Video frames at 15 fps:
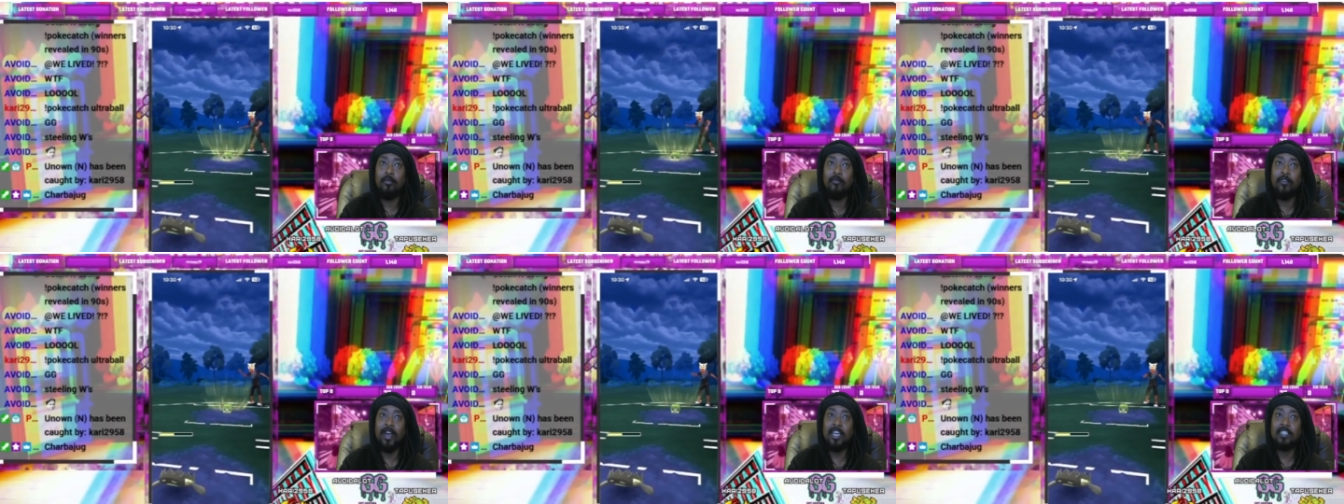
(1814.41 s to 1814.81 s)

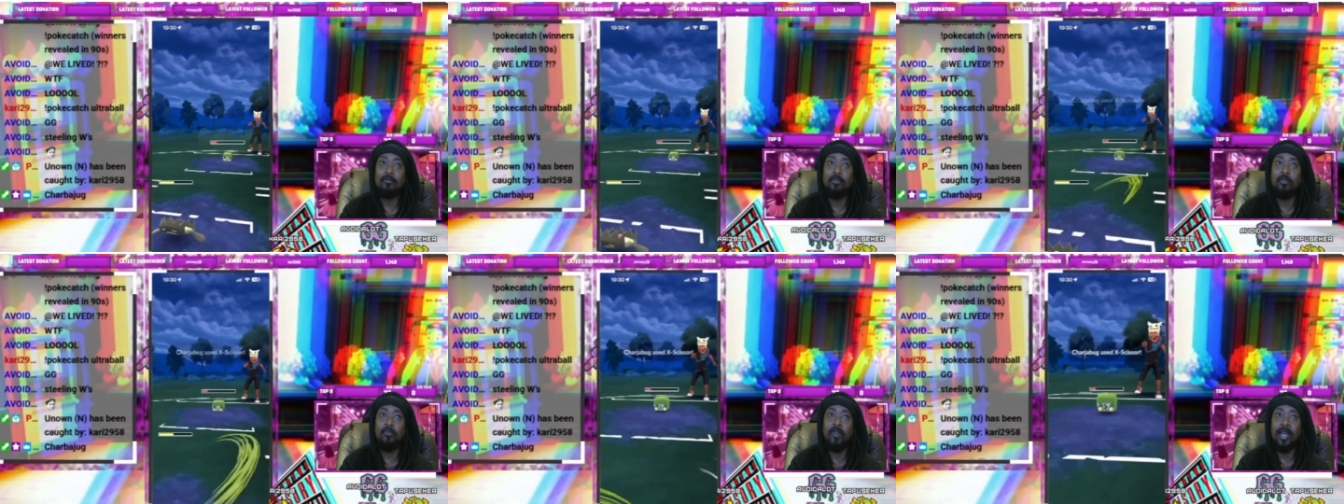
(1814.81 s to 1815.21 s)
fast
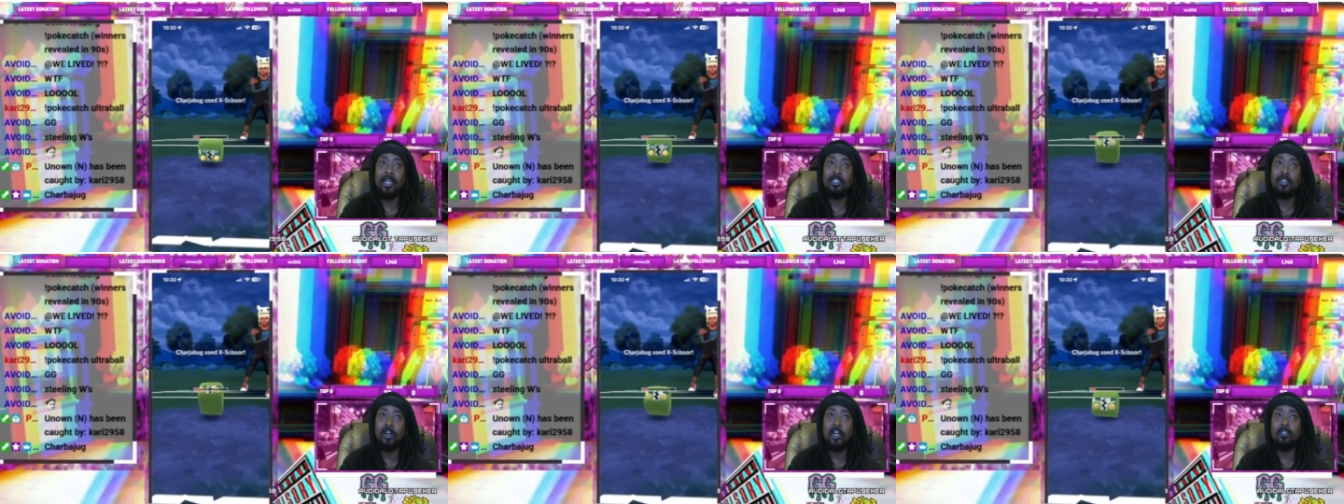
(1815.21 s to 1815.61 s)
move
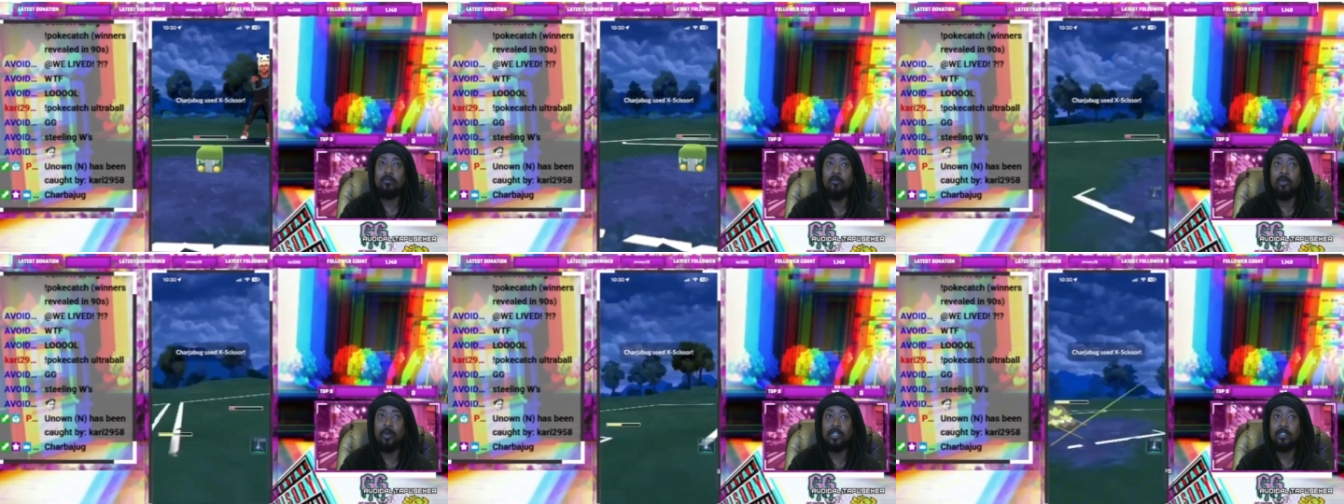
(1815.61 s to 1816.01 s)
and charge
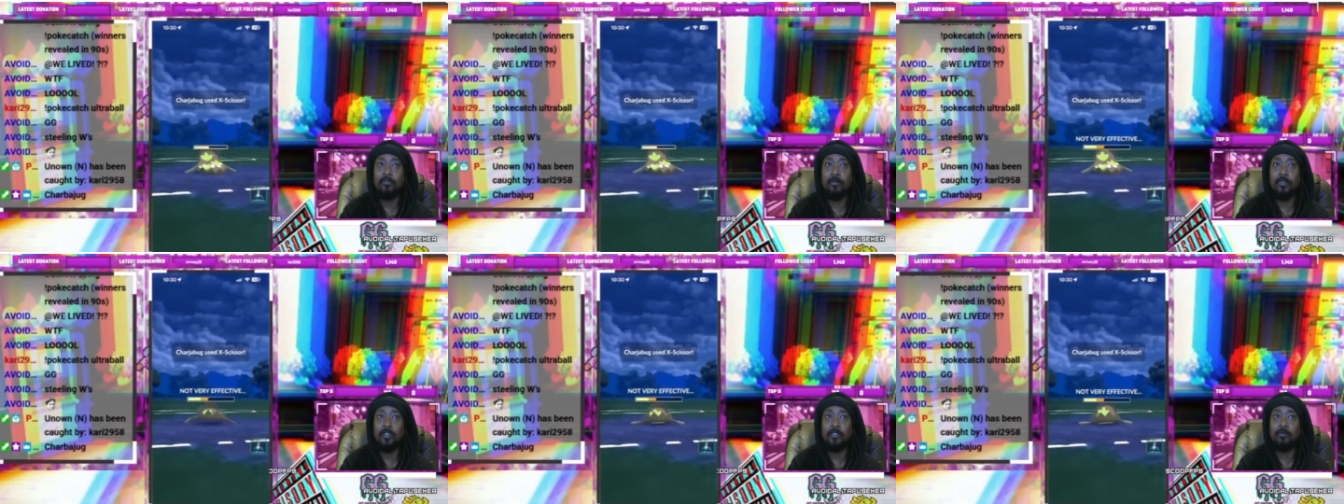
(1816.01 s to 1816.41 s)
move pressure
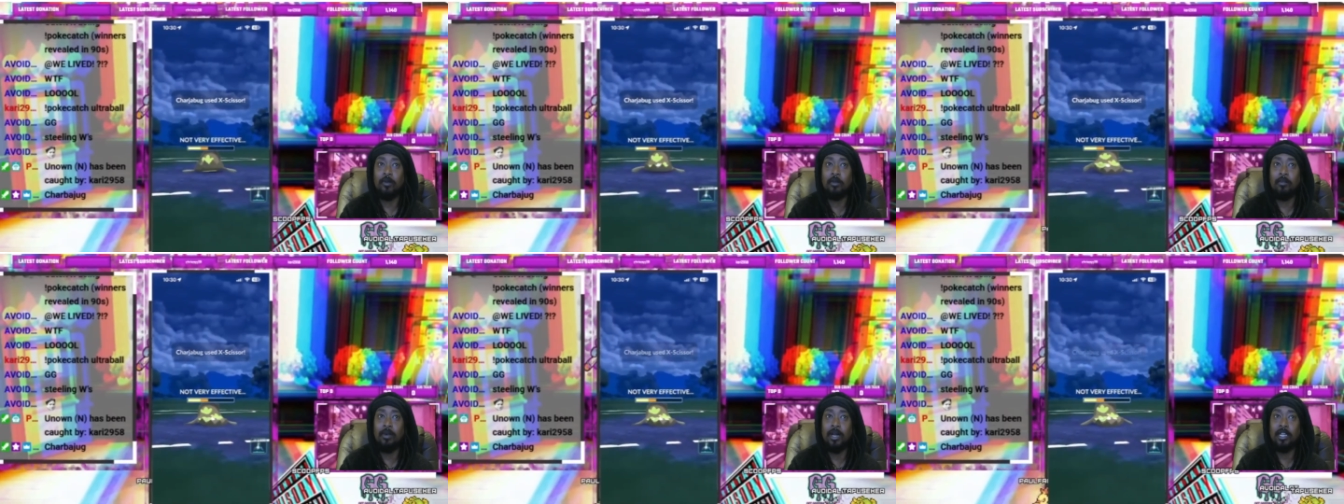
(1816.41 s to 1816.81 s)
from this
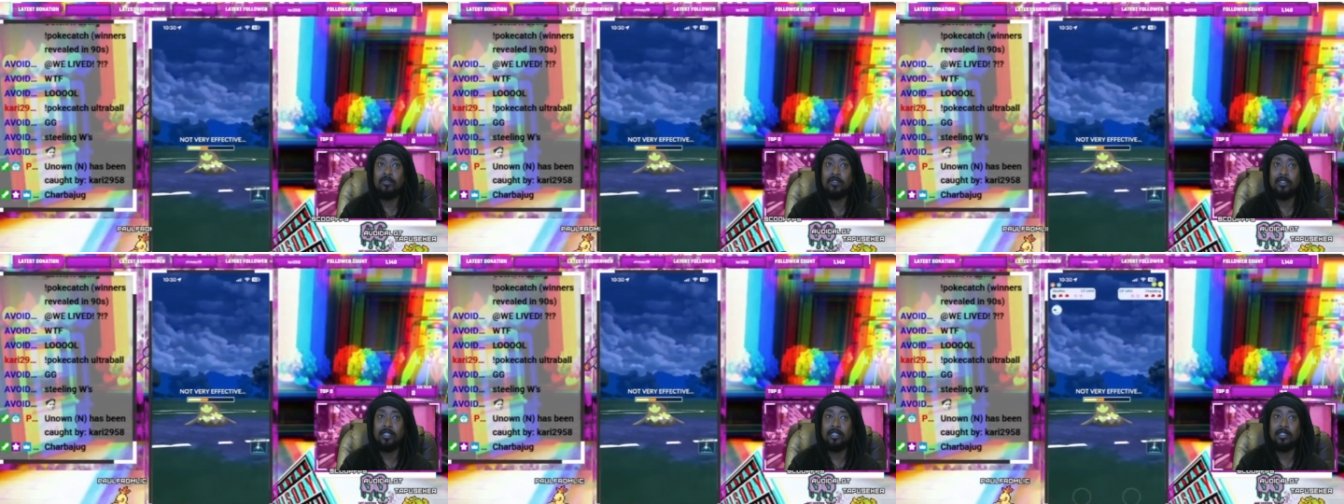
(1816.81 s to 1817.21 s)
Pokemon is
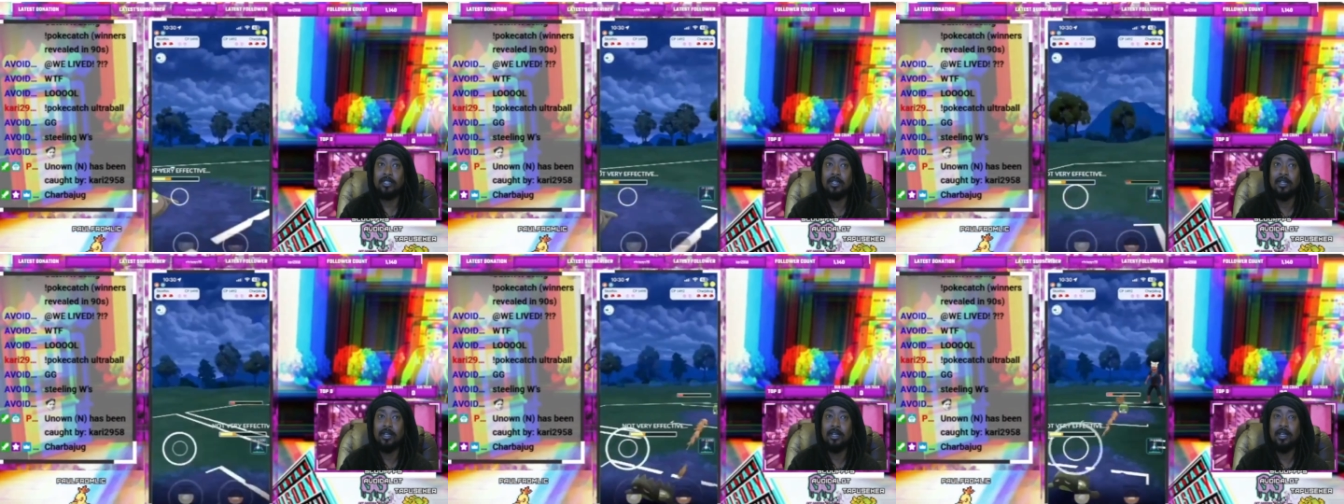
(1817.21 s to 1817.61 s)
resisted.